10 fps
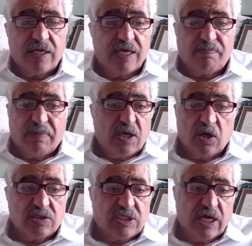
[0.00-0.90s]
target
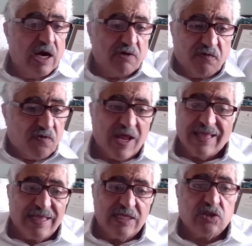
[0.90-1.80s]
because they are
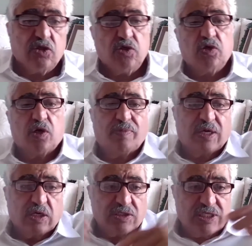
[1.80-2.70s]
friendly to,
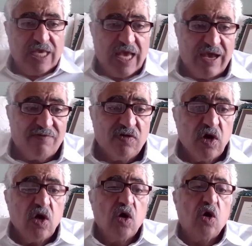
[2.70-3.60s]
or because they
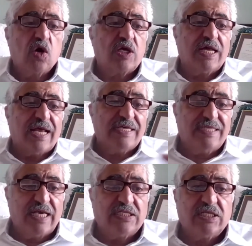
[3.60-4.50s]
have
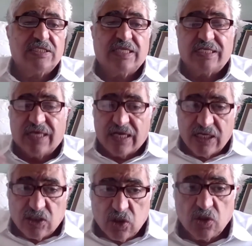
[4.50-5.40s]
organizations that
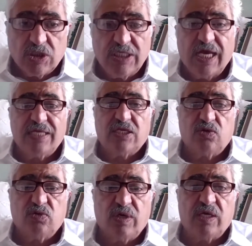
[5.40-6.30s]
are
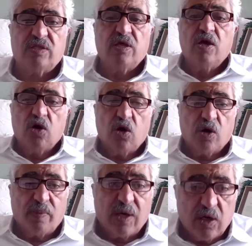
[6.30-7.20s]
associated with,
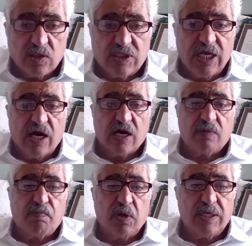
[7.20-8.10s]
or because they
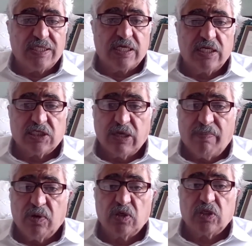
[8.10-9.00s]
are political
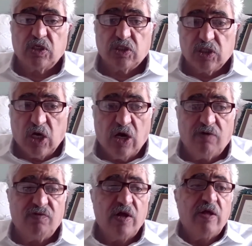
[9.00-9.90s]
supporters
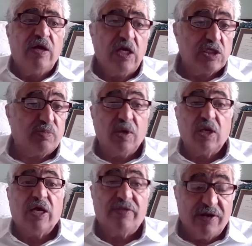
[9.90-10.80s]
of
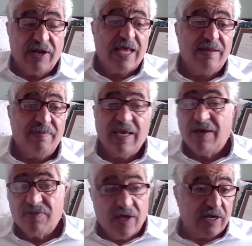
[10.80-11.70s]
Hezbollah, their
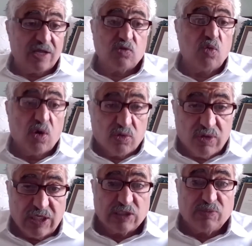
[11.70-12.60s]
enemy, and they are at
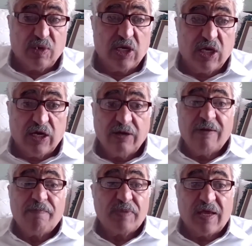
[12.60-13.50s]
war with
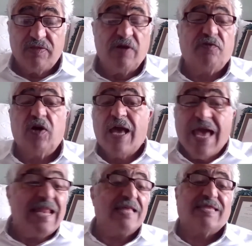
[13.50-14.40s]
Hezbollah, and
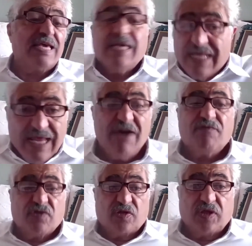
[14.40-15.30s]
therefore anything and
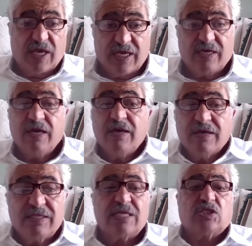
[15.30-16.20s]
everything
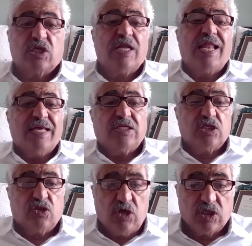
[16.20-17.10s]
that's
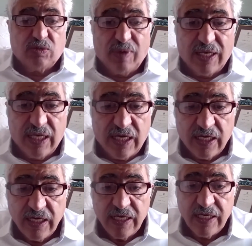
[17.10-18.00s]
related to
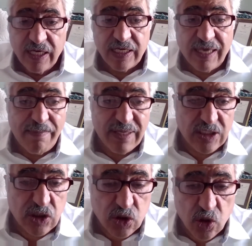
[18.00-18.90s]
Hezbollah can
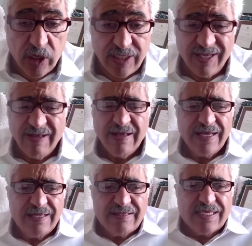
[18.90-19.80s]
be destroyed.
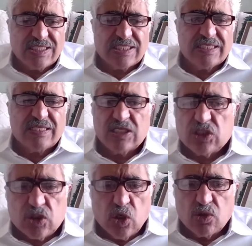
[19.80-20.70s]
This
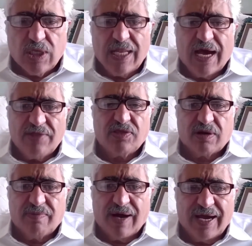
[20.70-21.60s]
totally
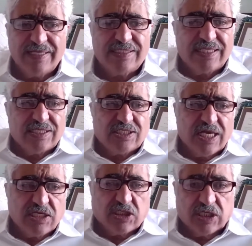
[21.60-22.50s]
undermines the
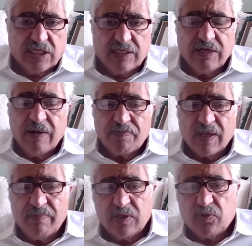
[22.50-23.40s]
distinction
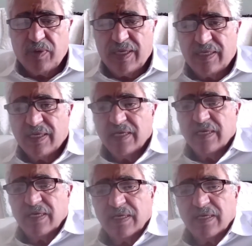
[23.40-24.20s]
between